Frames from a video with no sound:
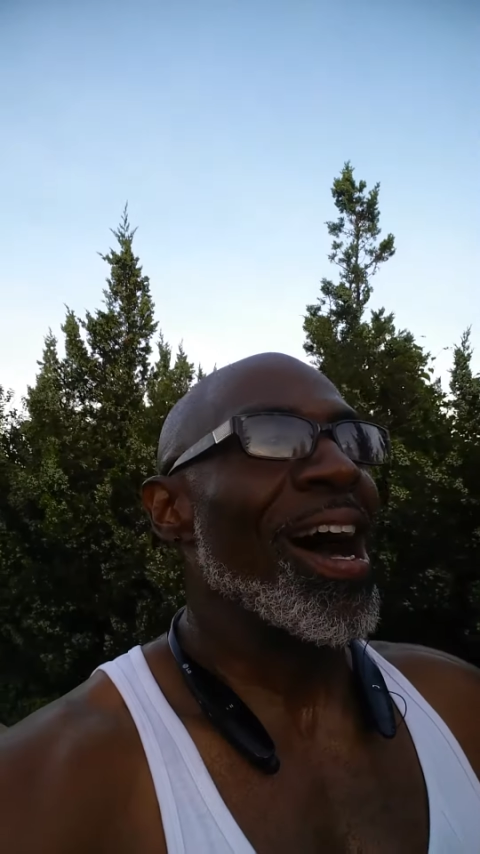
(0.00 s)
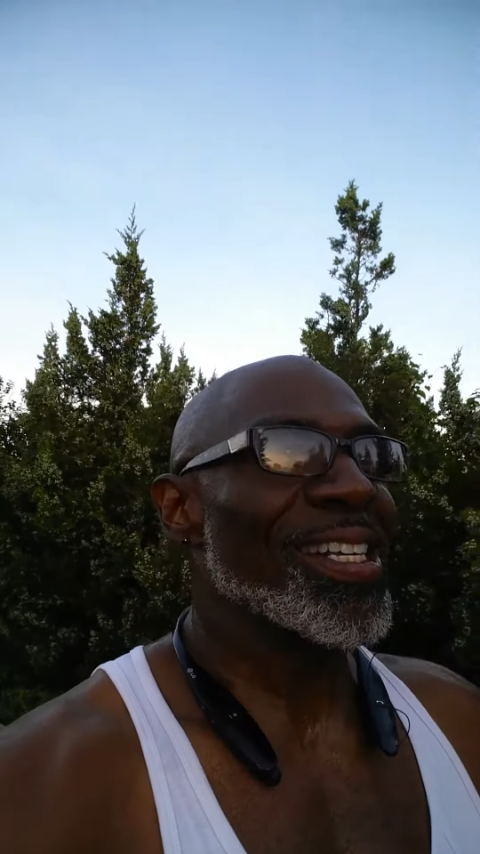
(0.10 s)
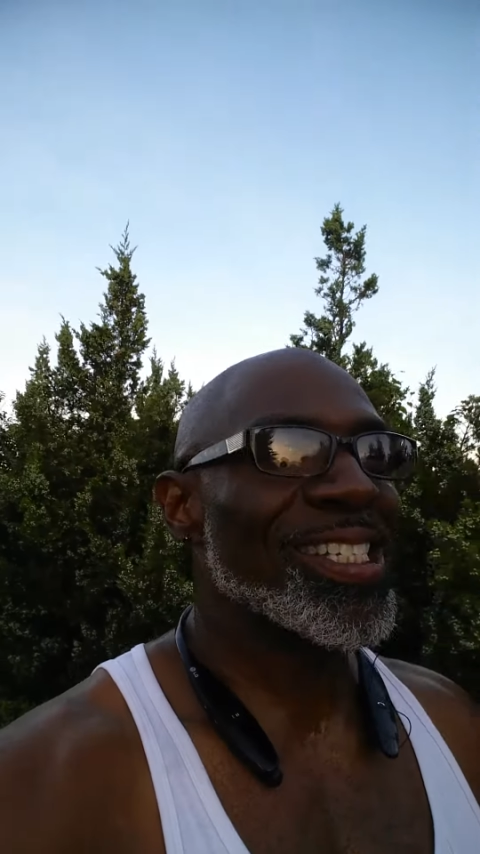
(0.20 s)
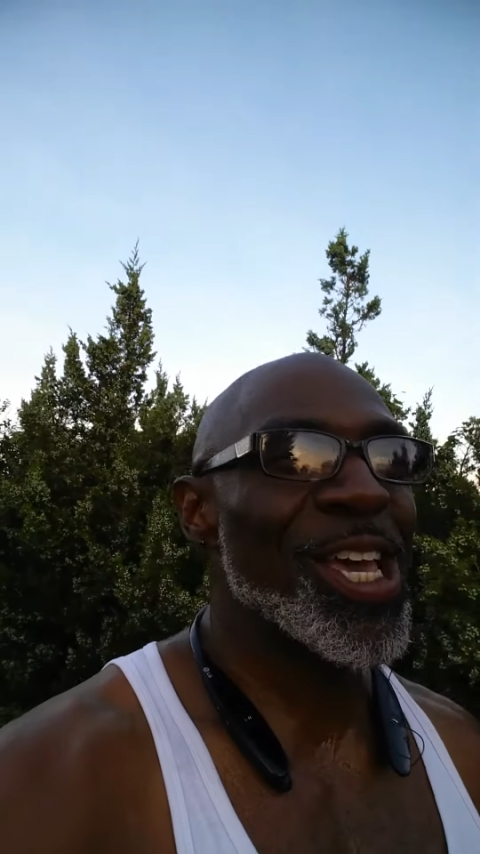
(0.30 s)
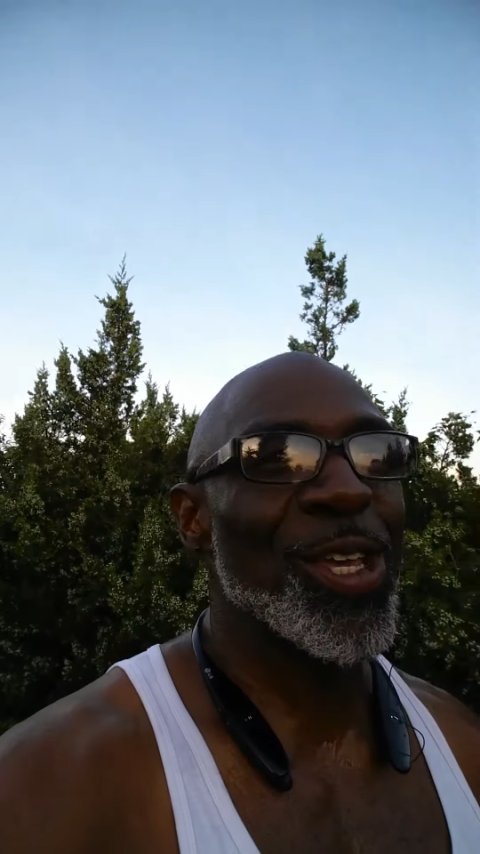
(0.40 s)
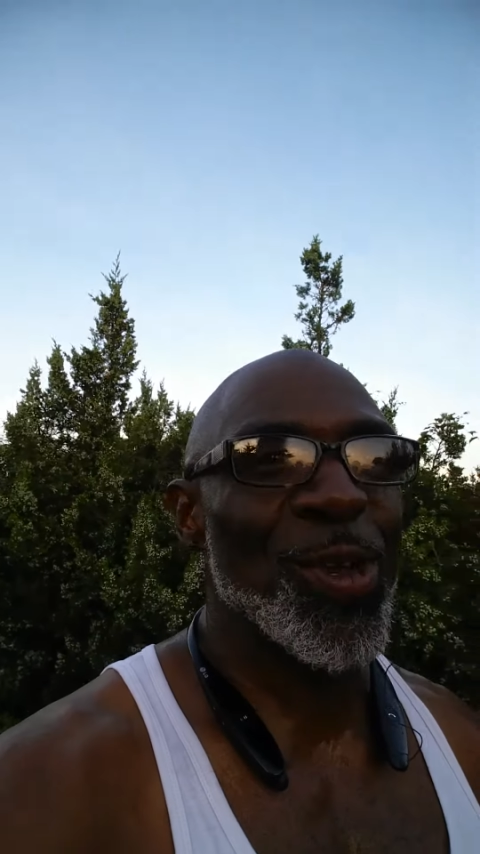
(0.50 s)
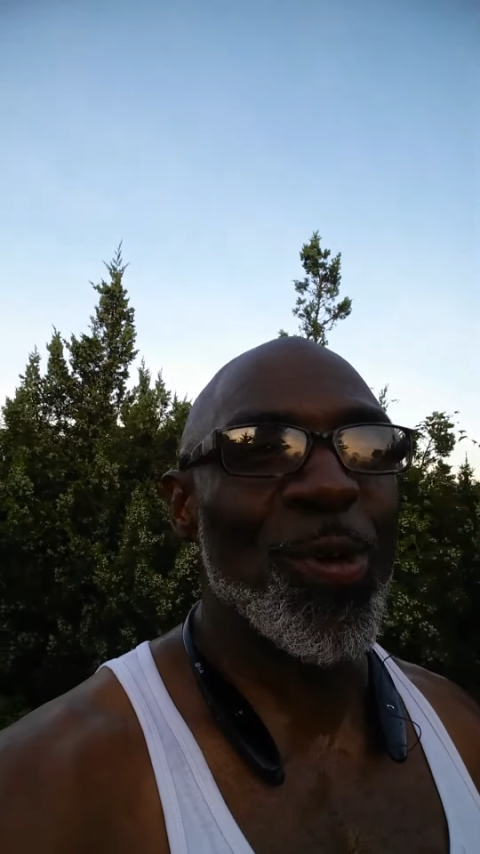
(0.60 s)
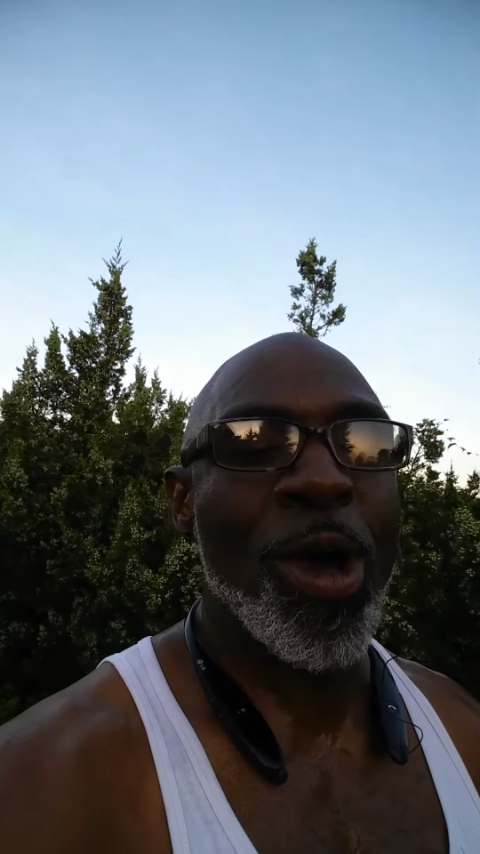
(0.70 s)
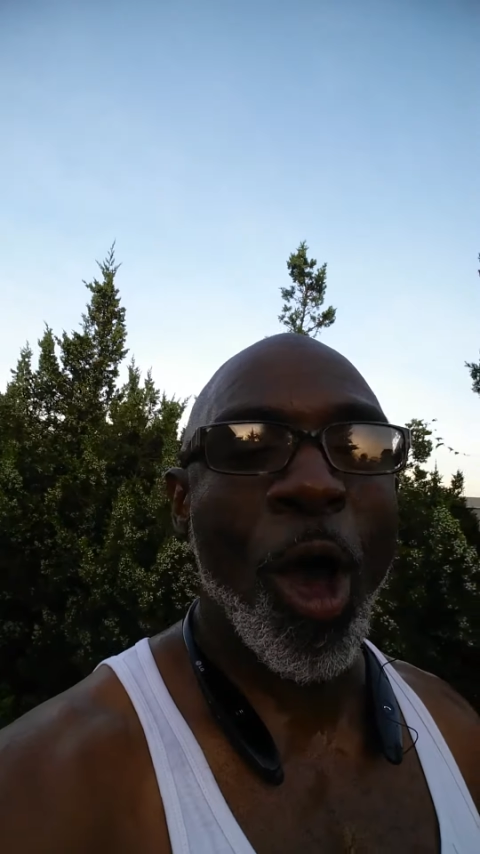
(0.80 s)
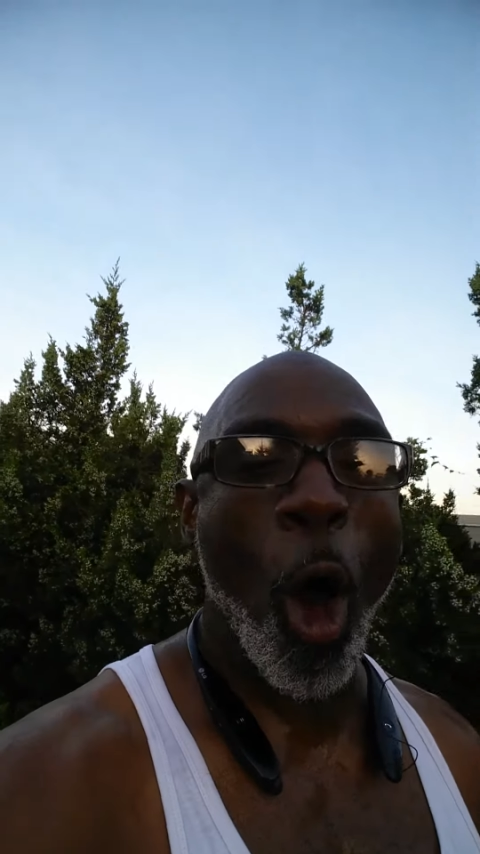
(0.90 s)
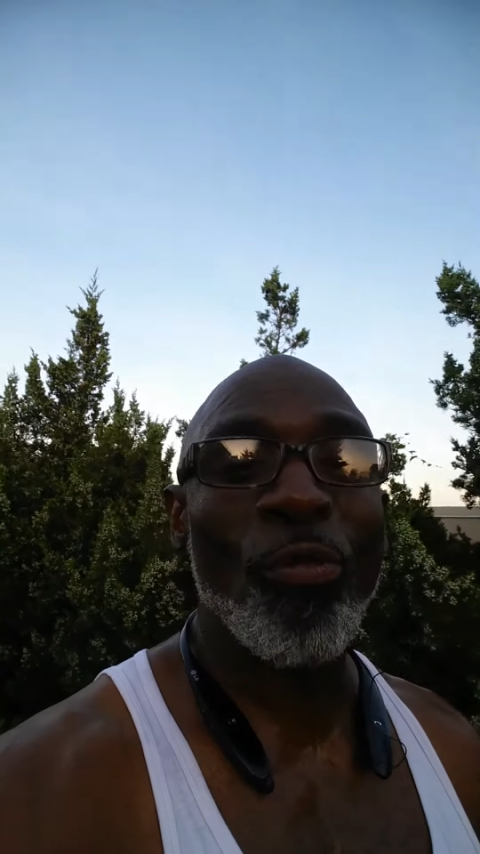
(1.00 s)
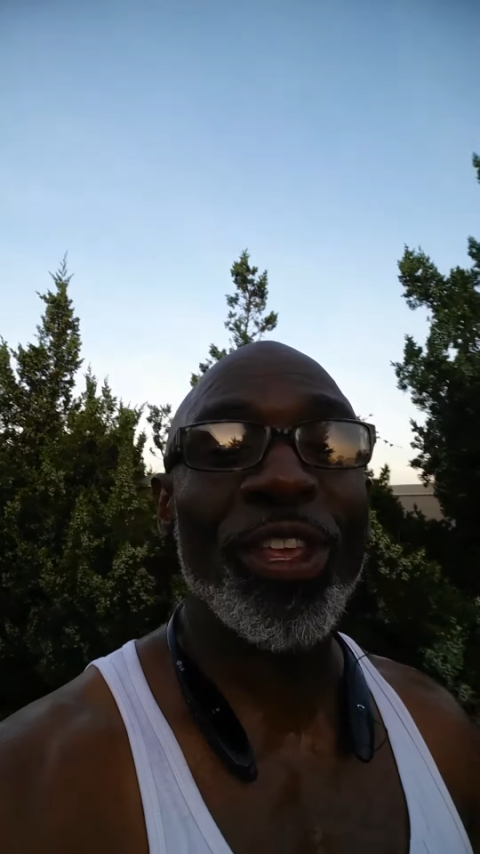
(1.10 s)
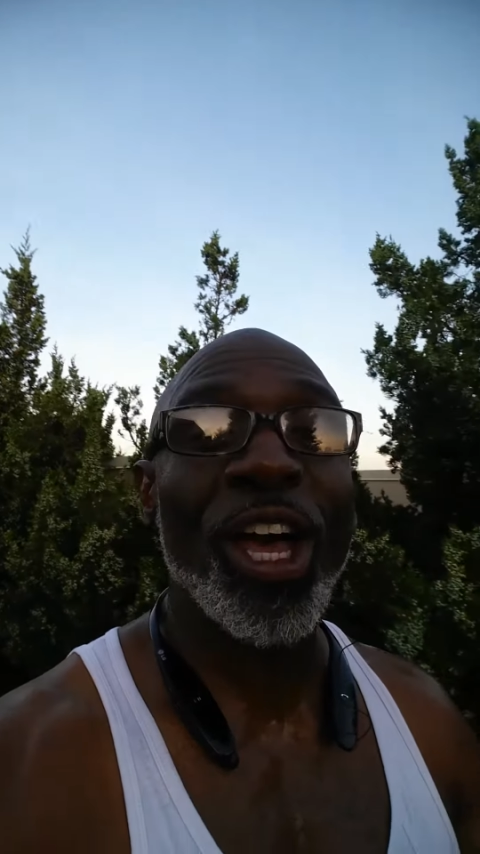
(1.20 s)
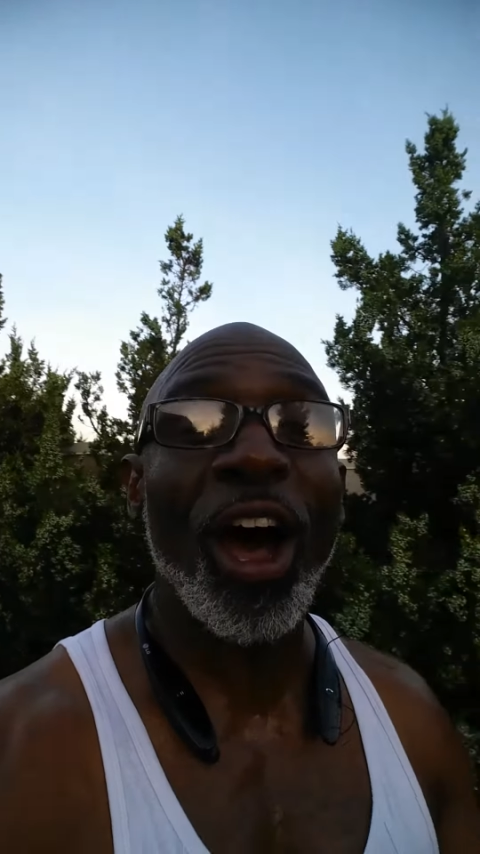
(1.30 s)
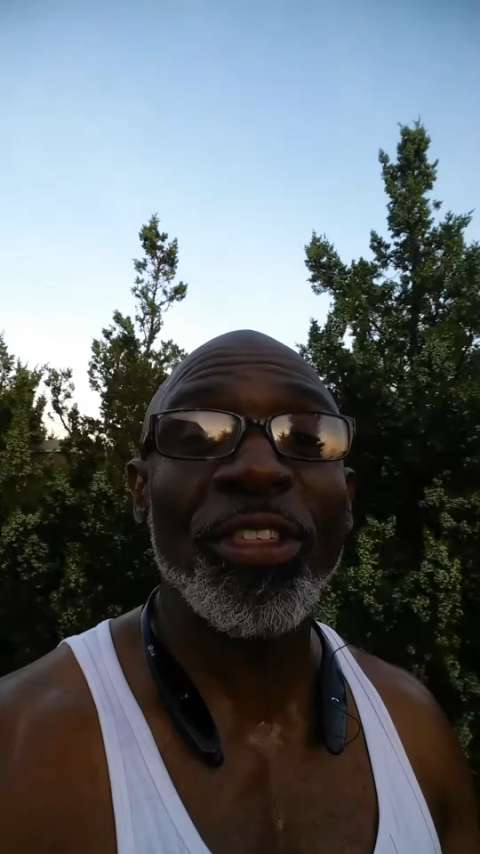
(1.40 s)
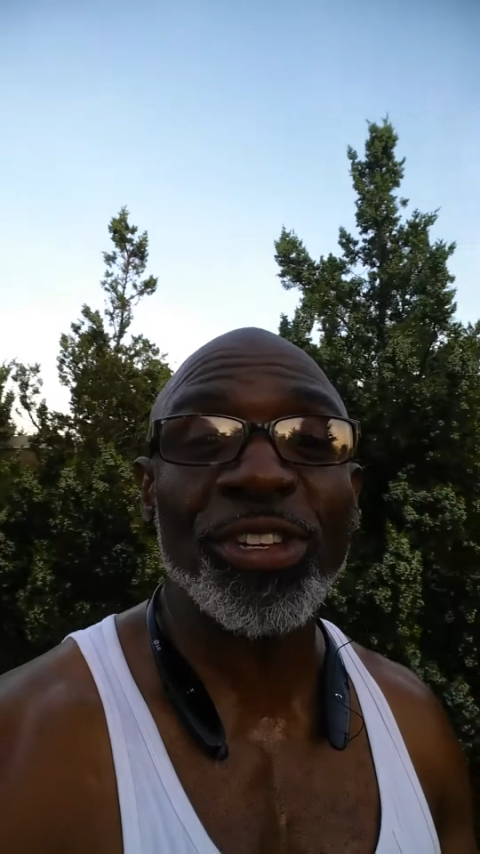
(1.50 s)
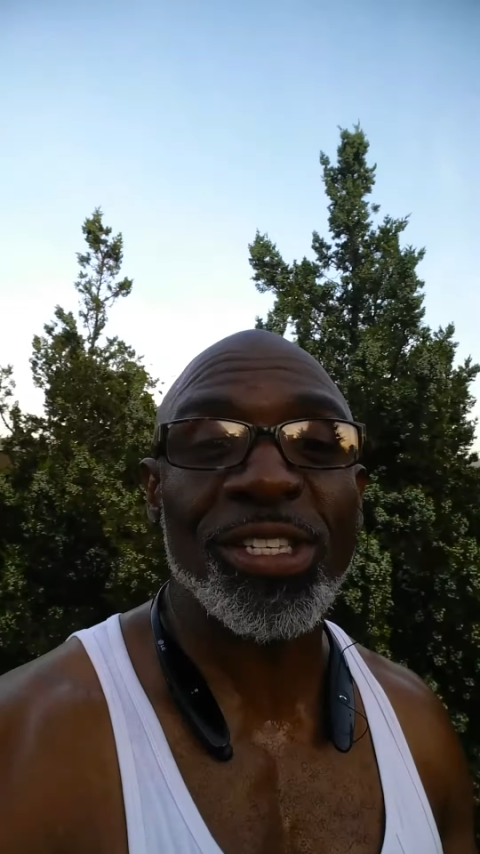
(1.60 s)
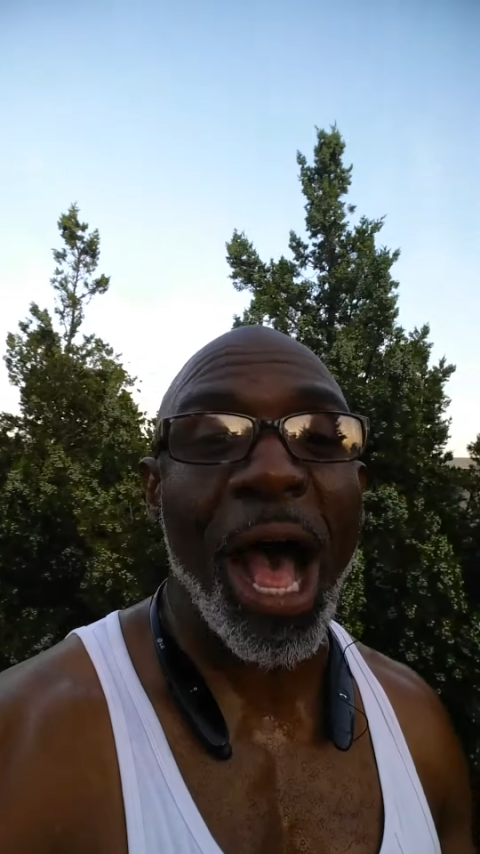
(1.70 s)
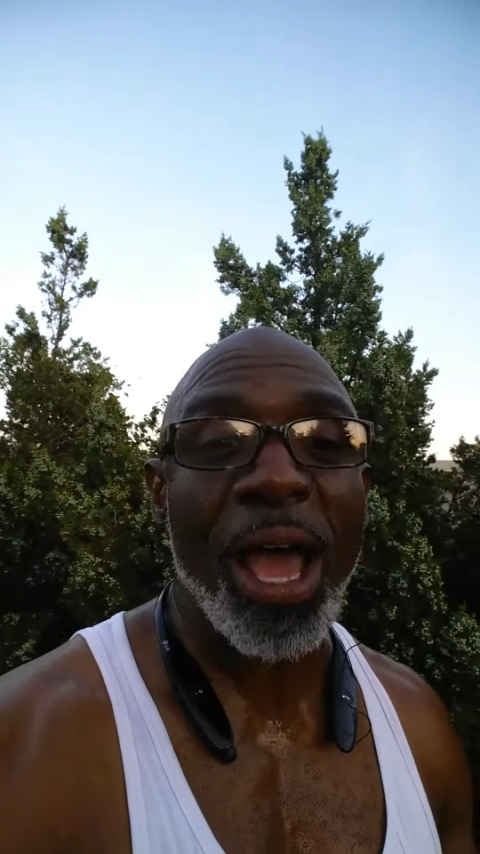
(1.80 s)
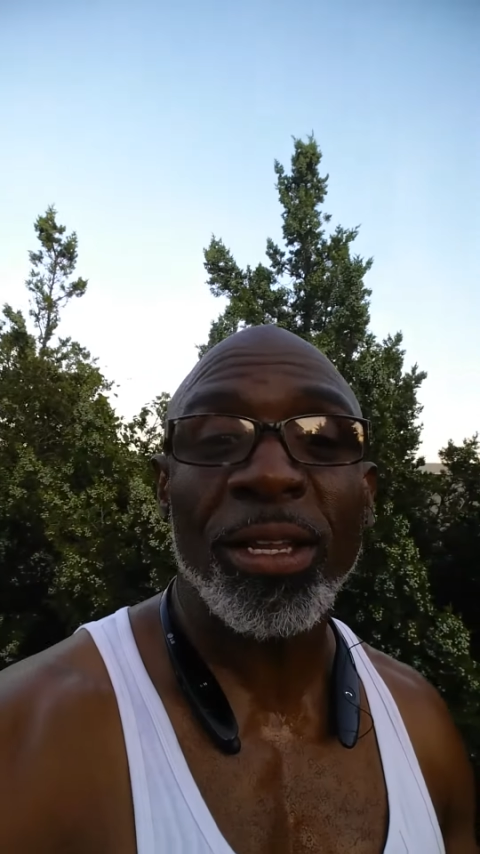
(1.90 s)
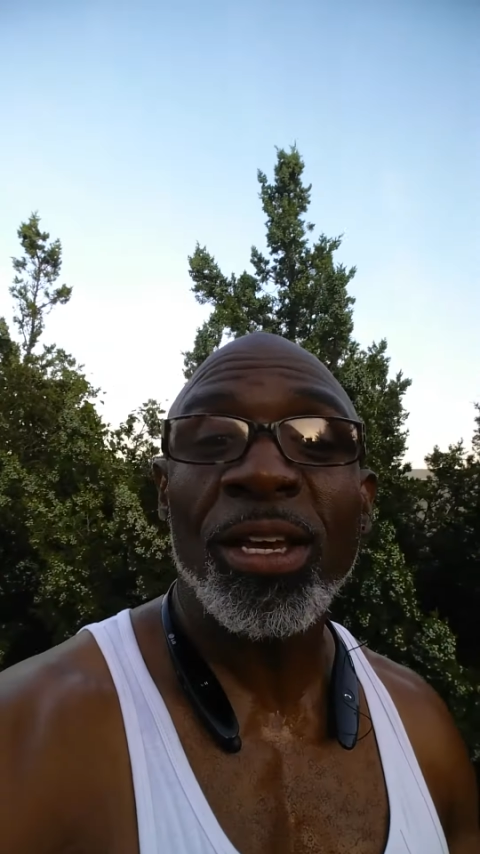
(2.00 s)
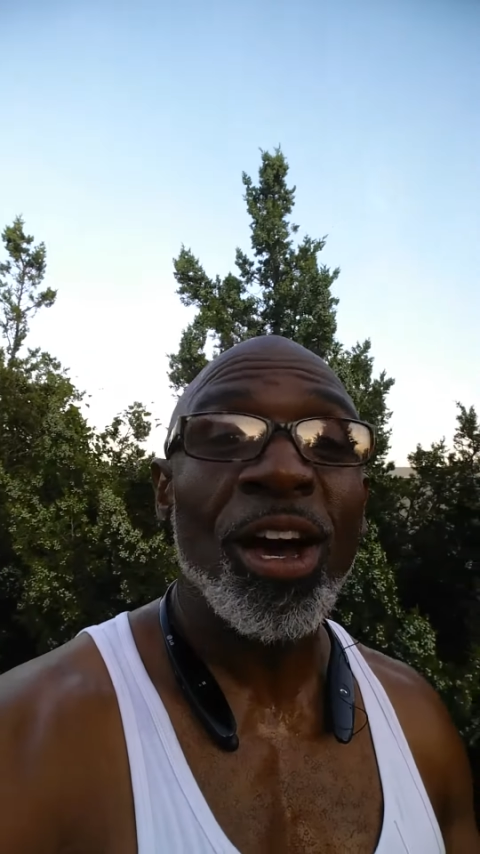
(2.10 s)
uh, seeing you on the other side